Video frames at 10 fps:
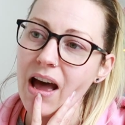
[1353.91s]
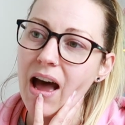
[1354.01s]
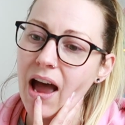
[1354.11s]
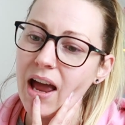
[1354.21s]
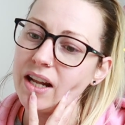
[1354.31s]

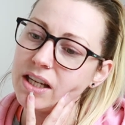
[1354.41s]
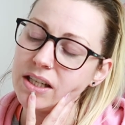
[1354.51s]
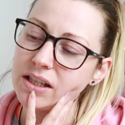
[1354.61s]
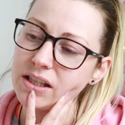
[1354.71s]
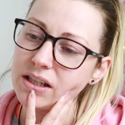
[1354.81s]

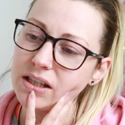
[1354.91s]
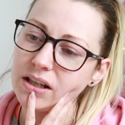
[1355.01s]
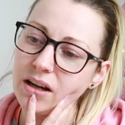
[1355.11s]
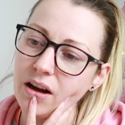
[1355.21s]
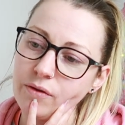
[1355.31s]
and
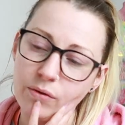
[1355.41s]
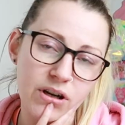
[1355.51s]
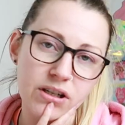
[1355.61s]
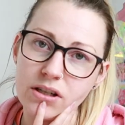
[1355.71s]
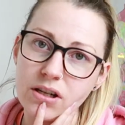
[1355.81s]
I've
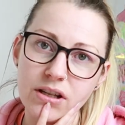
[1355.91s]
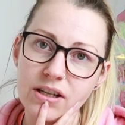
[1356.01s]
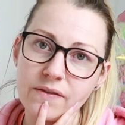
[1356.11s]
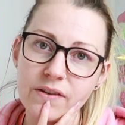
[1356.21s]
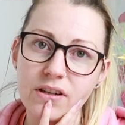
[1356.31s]
wanted to do
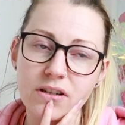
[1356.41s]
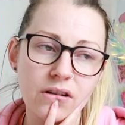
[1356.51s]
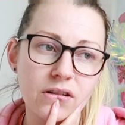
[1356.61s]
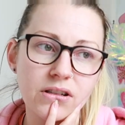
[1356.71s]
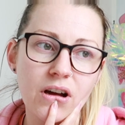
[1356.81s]
this for such
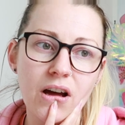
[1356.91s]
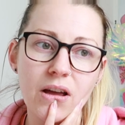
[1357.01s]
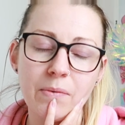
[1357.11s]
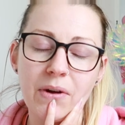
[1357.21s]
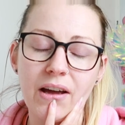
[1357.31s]
a long time,